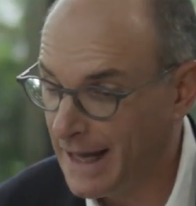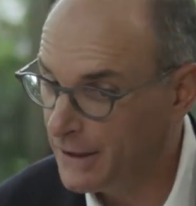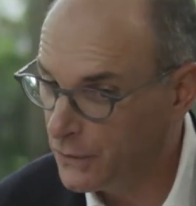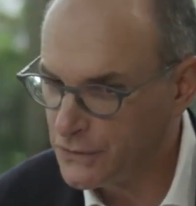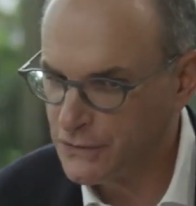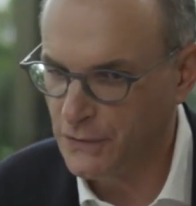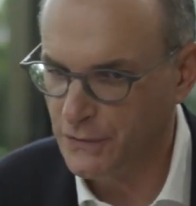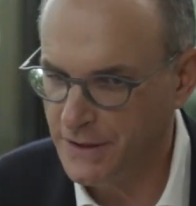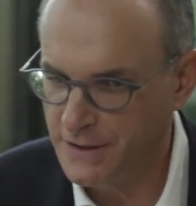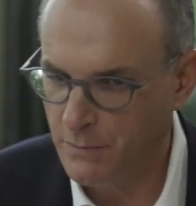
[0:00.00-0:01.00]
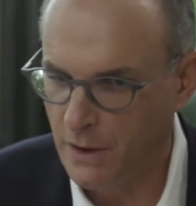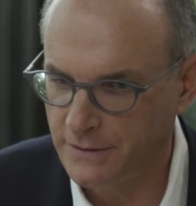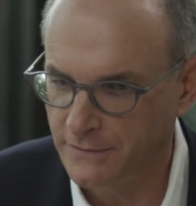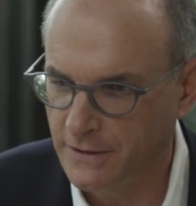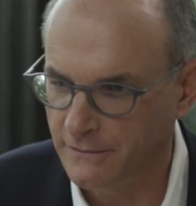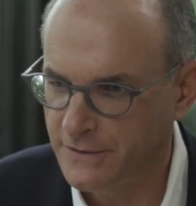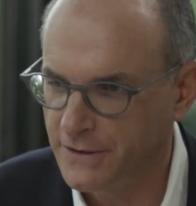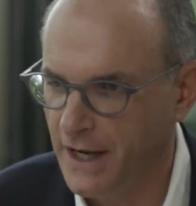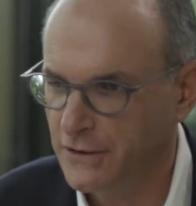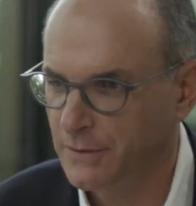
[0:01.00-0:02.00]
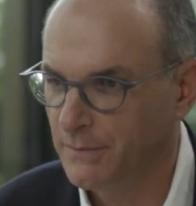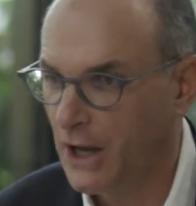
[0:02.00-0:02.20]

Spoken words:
That also is part of the conversation,